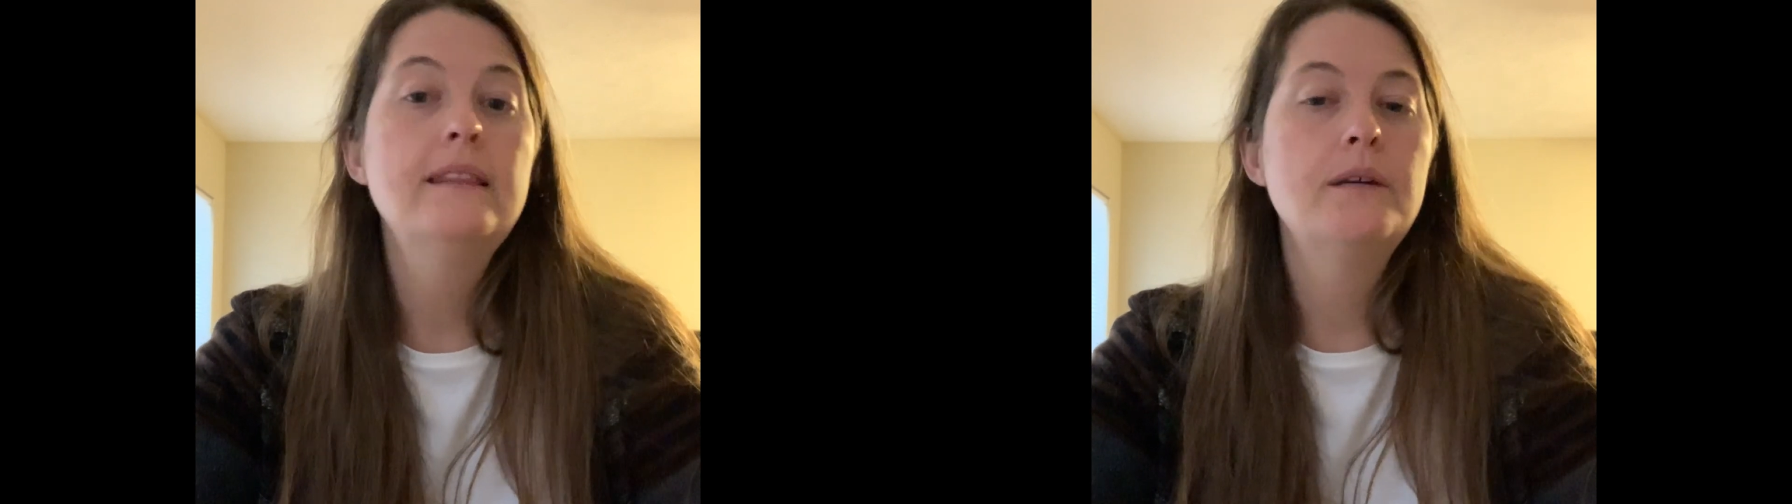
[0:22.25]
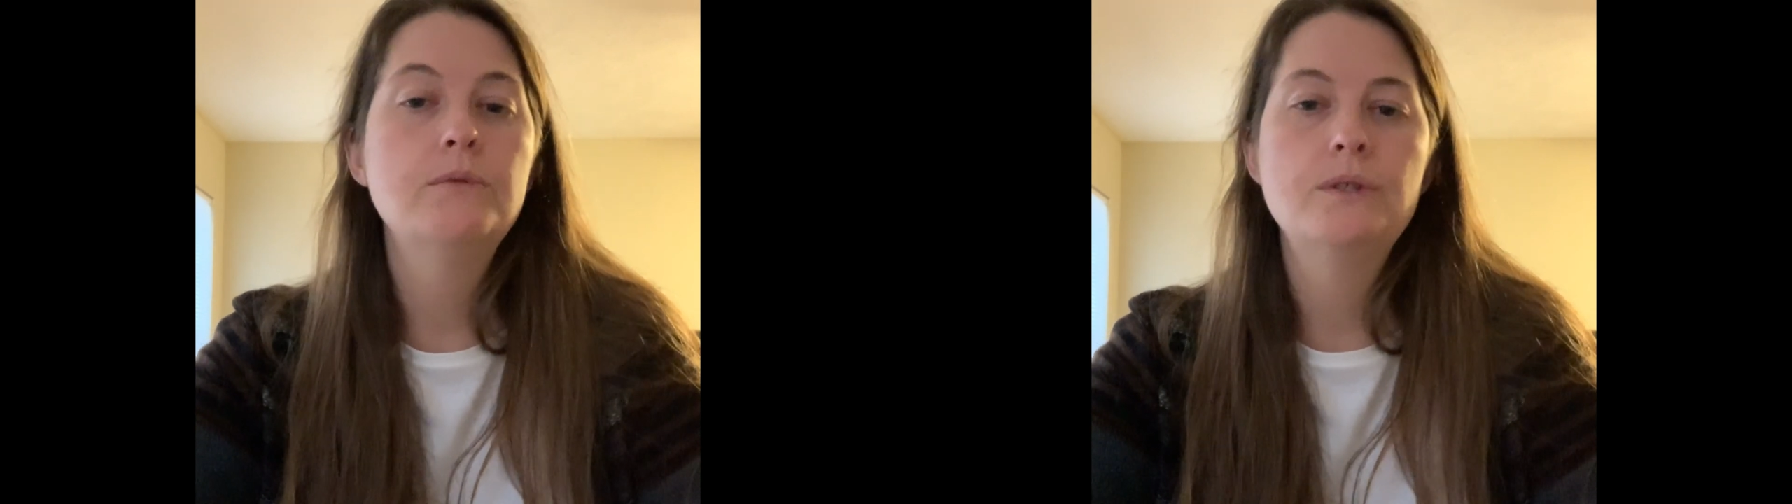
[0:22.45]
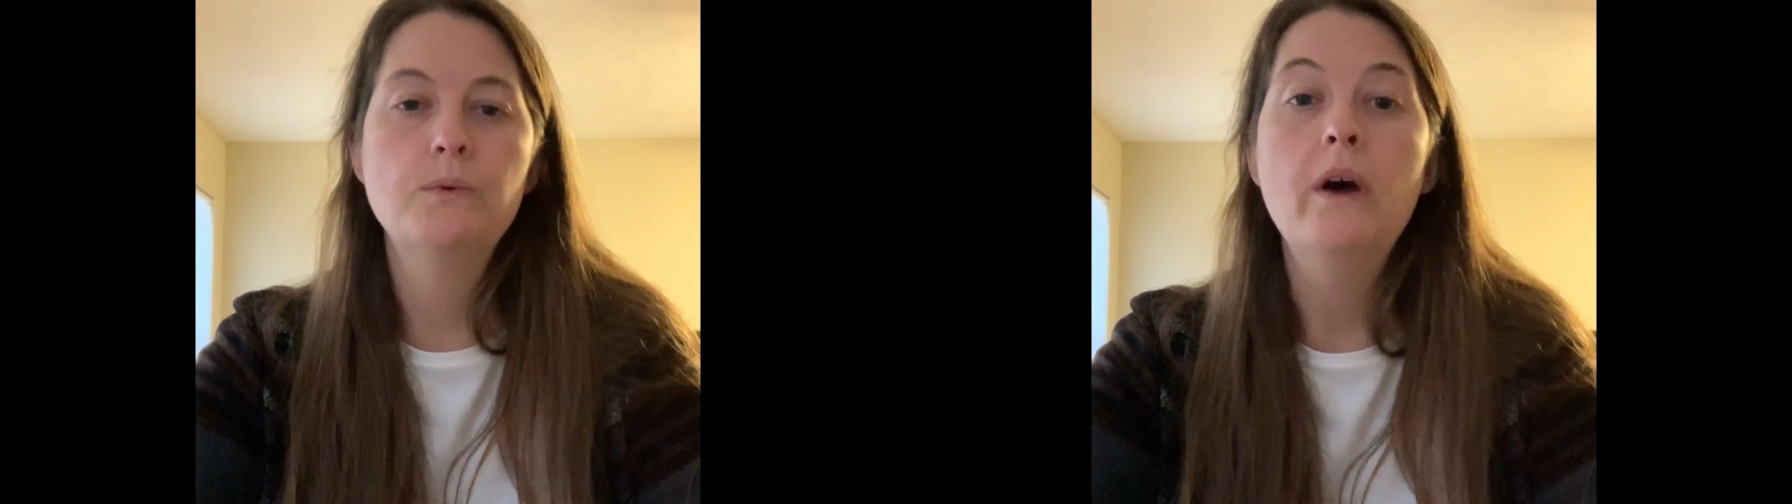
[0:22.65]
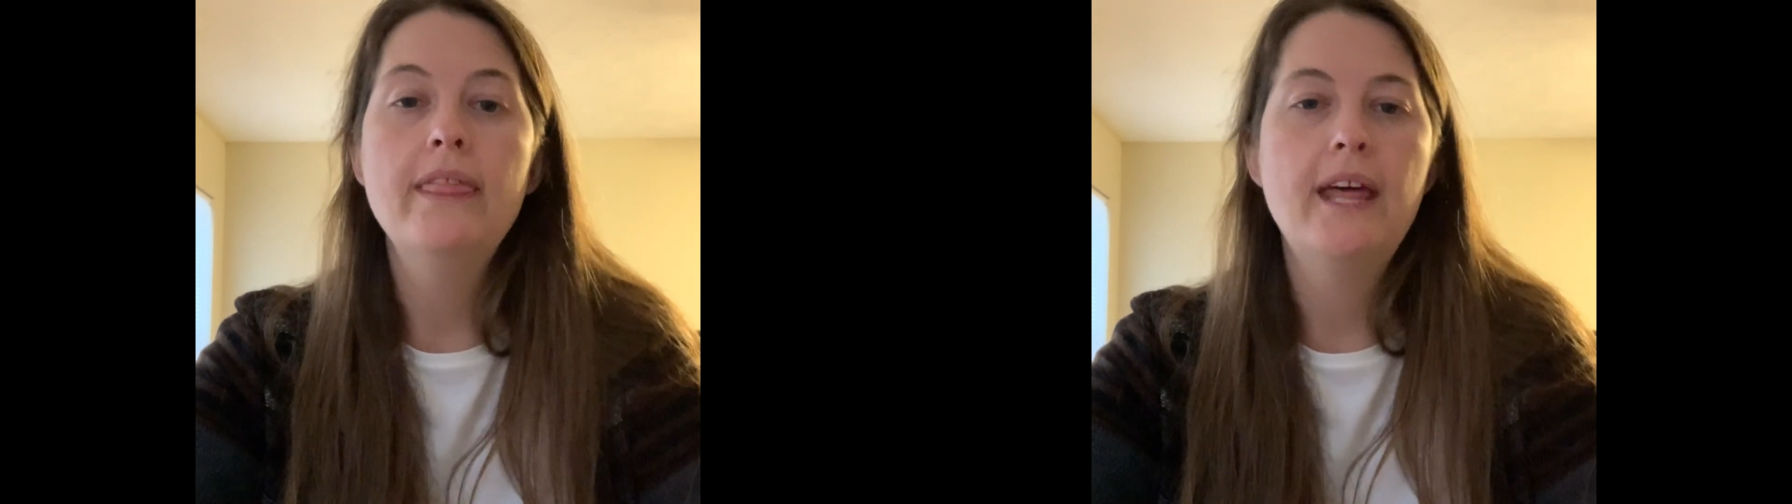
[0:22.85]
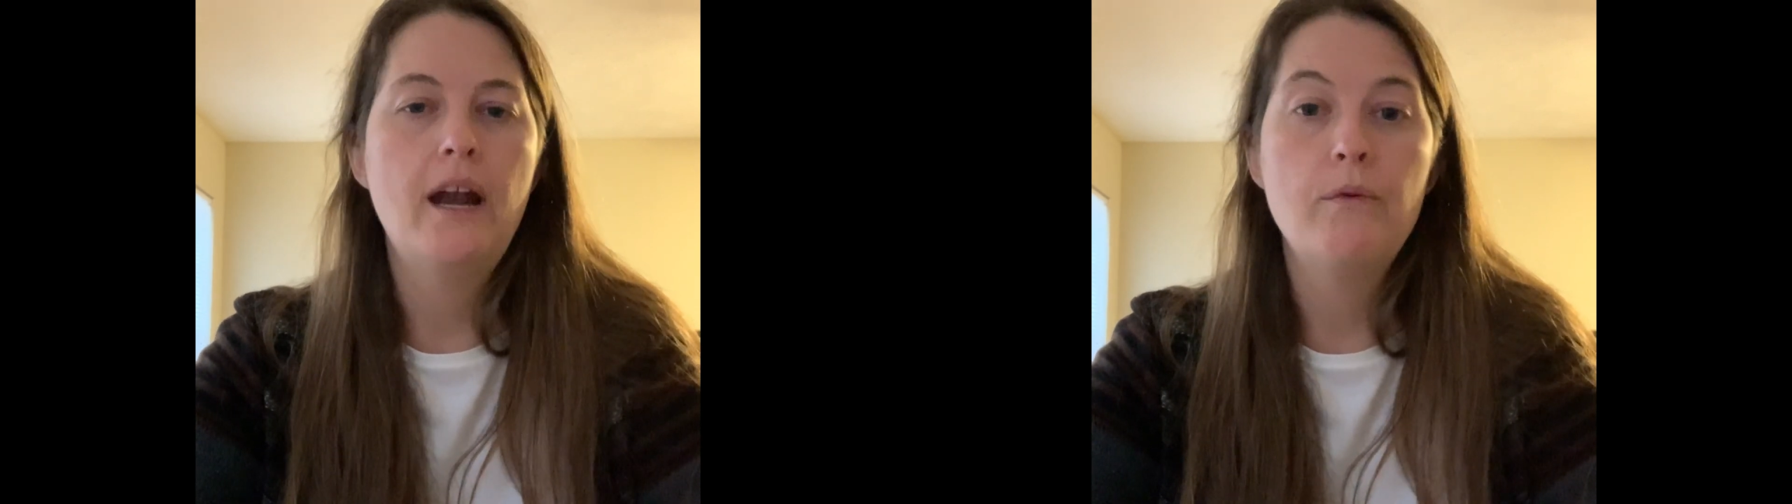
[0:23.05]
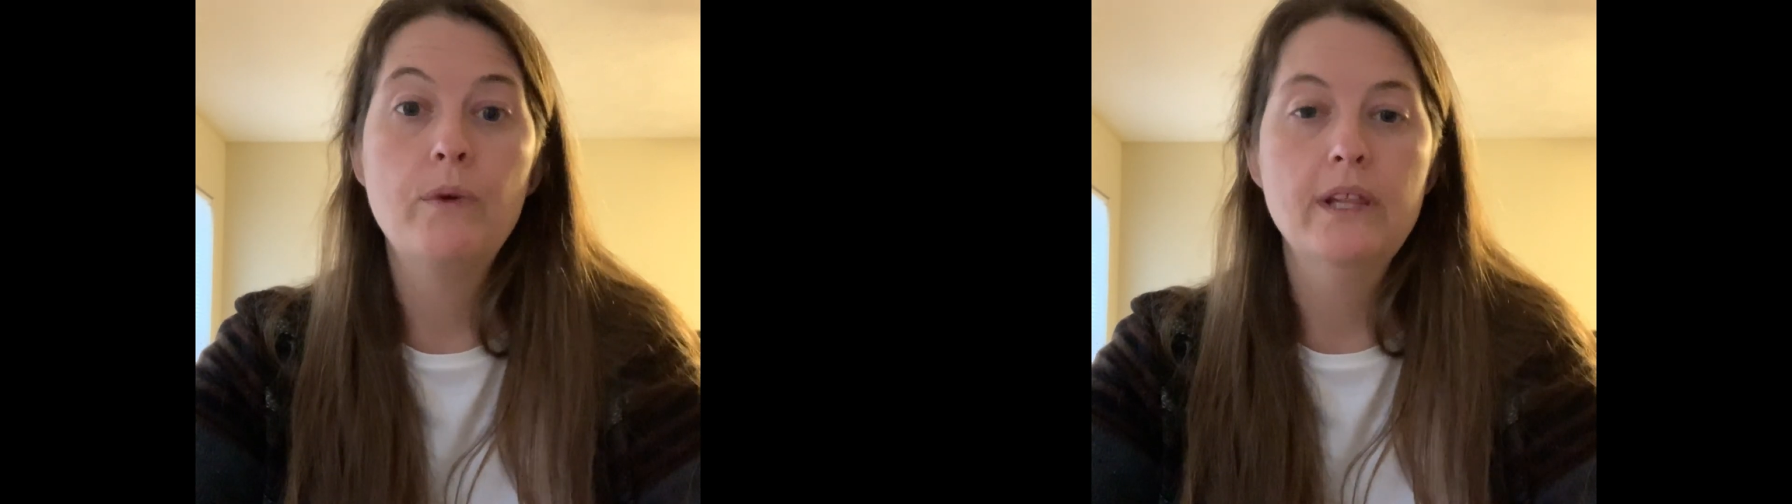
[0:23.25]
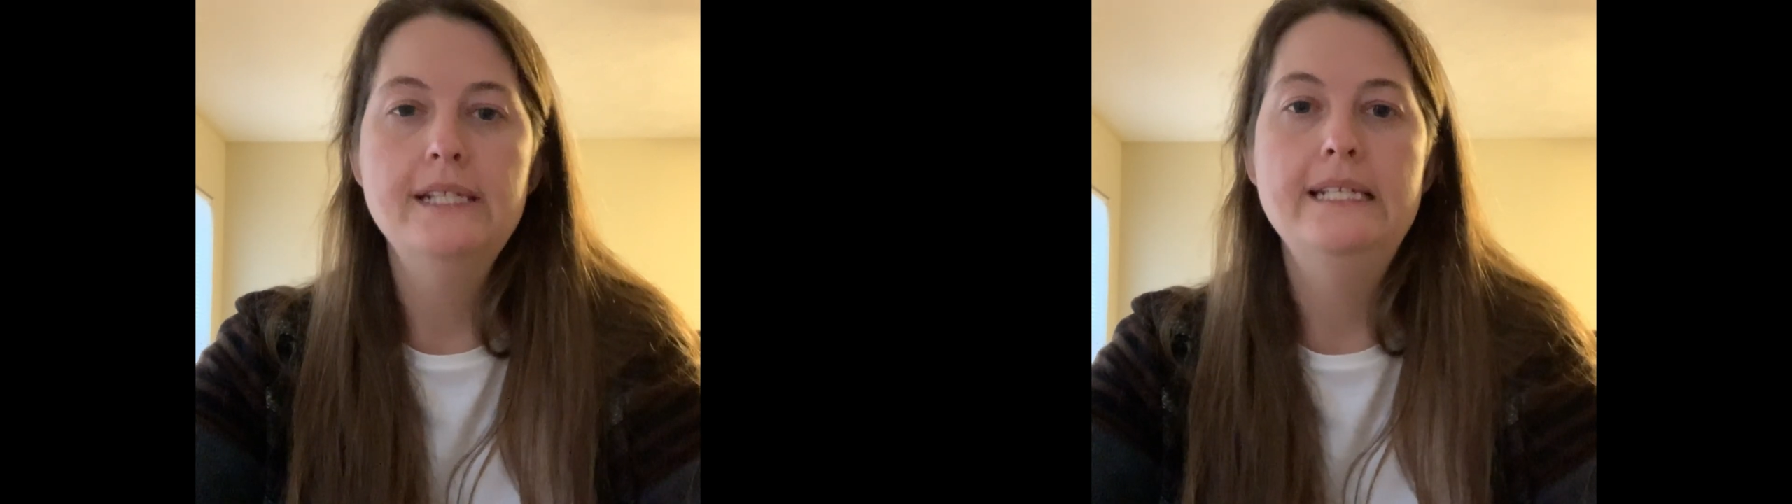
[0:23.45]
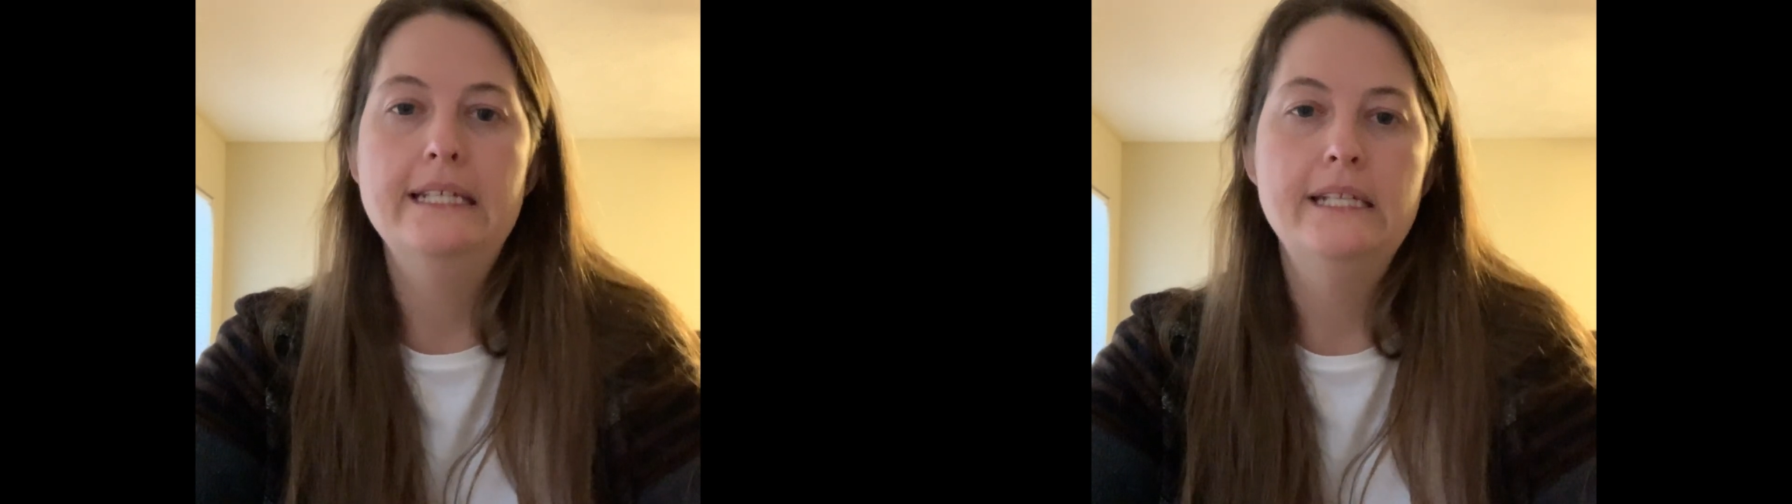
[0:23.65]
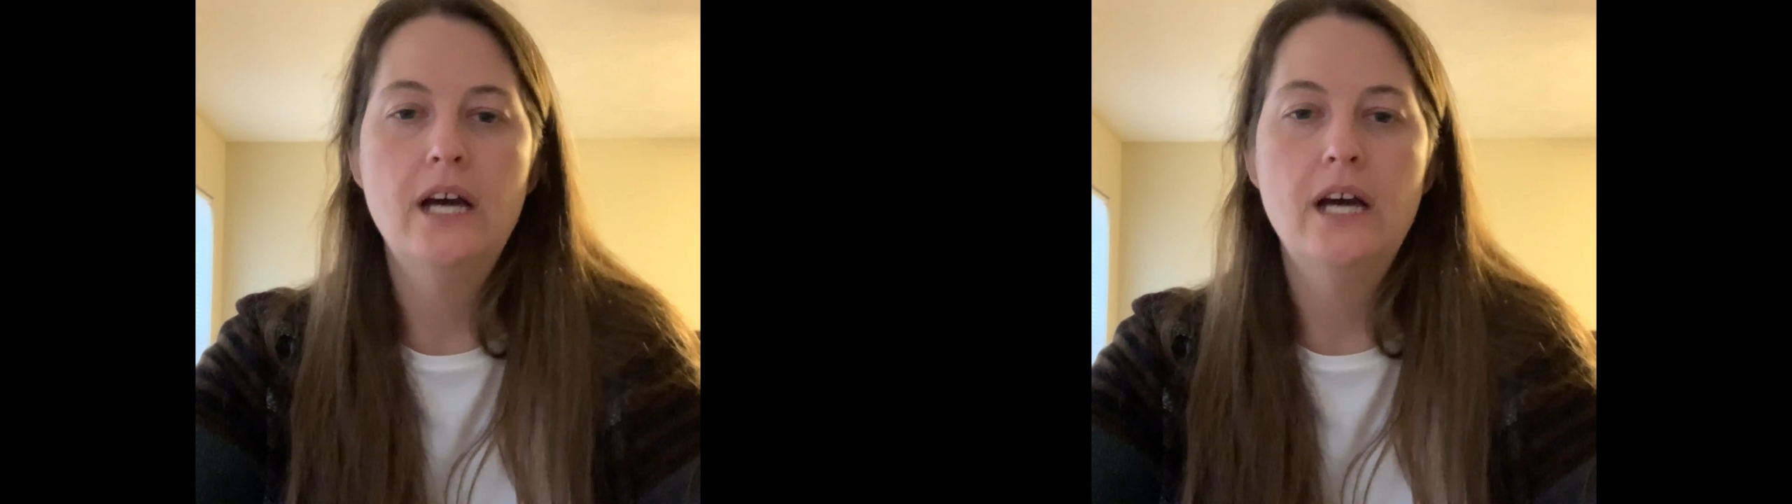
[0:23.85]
there was one that I really did